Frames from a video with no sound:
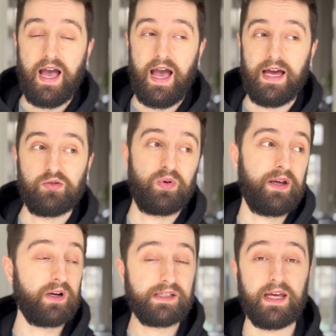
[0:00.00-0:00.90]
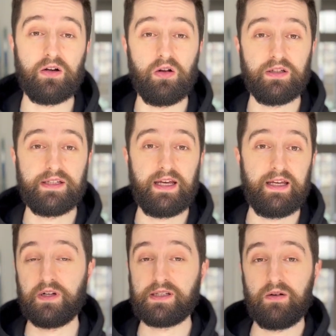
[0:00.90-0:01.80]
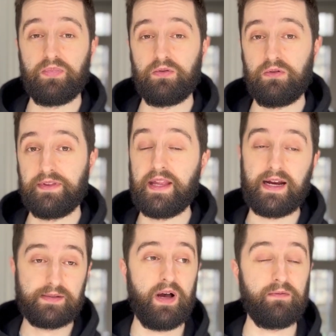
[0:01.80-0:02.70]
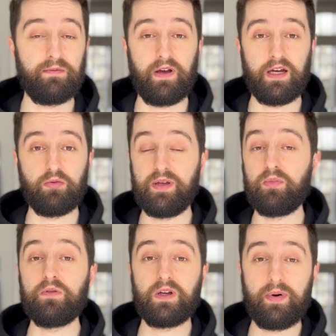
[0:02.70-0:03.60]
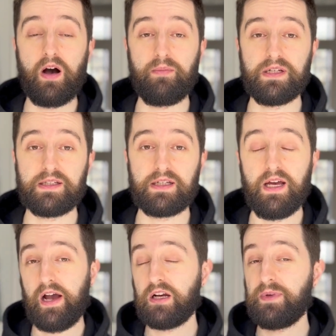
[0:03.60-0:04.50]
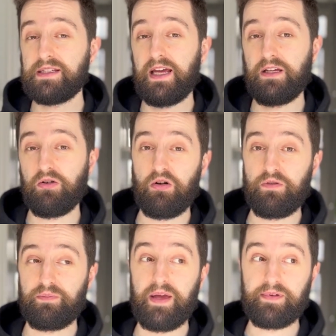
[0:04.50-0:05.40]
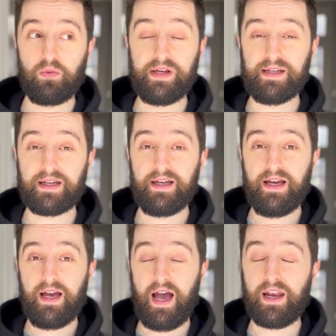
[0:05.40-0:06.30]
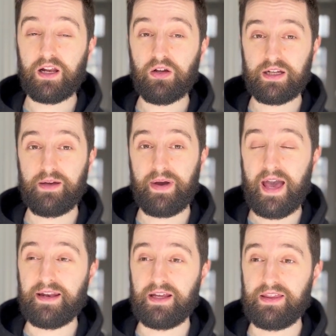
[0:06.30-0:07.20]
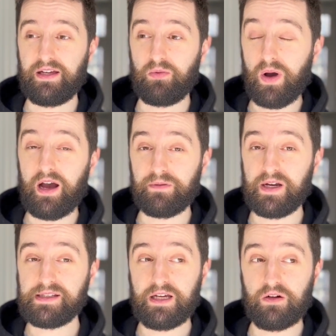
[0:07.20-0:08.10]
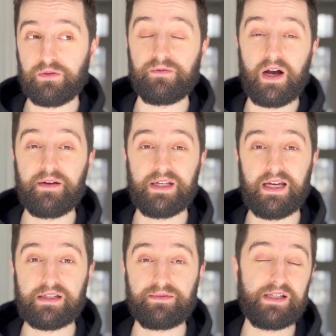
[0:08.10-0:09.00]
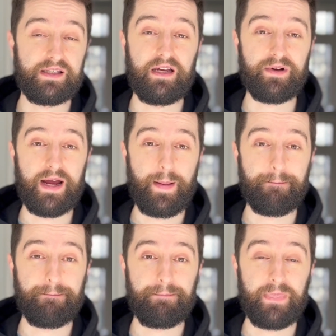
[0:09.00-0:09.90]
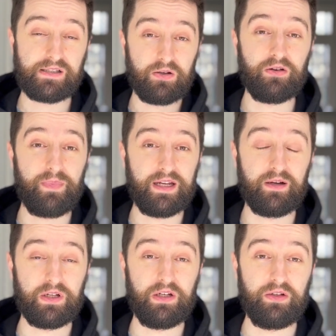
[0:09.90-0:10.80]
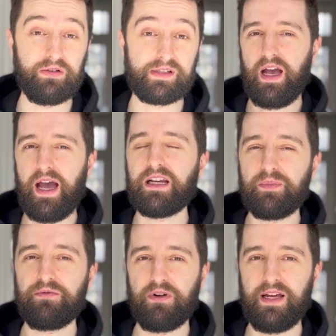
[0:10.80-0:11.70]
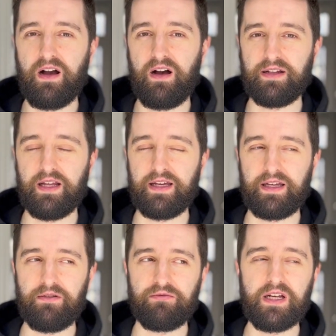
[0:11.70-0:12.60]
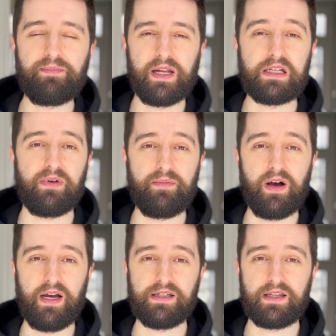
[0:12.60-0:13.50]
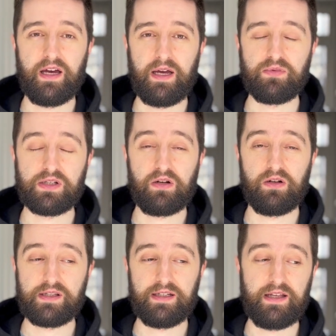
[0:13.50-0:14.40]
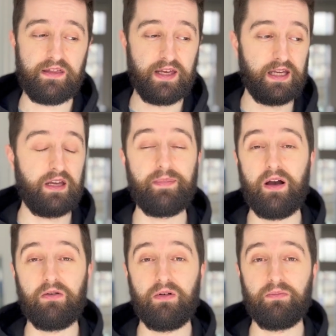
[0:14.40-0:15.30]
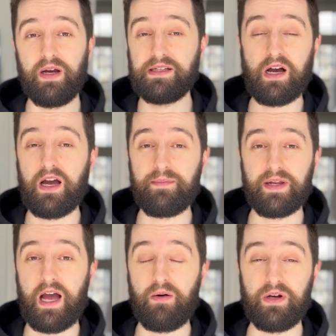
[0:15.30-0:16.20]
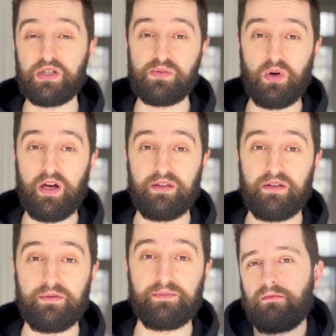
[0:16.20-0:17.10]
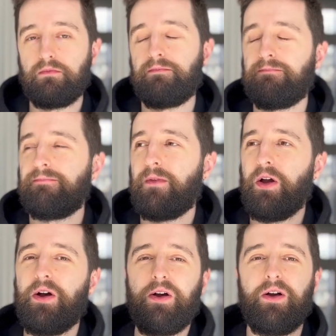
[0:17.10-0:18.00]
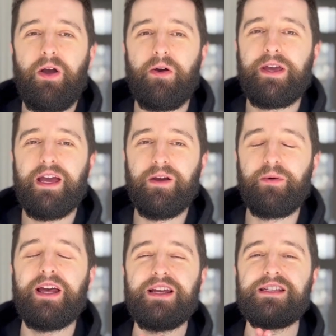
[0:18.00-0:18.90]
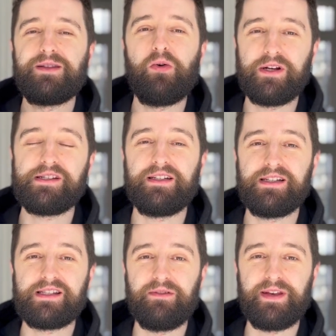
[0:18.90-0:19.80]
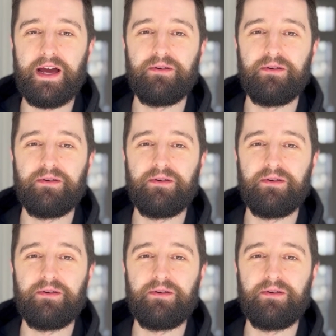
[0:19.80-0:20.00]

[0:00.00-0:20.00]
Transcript: And whenever I take holiday, for example, next month, I will be moving apartment. I'm going to be taking off maybe a week. And I look at it in my head and I think, wow, if I take off 5 days from this day rate, that's a lot of money I'm going to lose. And it can be really hard. Like, it really plays my mind that I'm just constantly thinking about my time and how much it's worth. Okay, we're getting into the more exciting stuff now.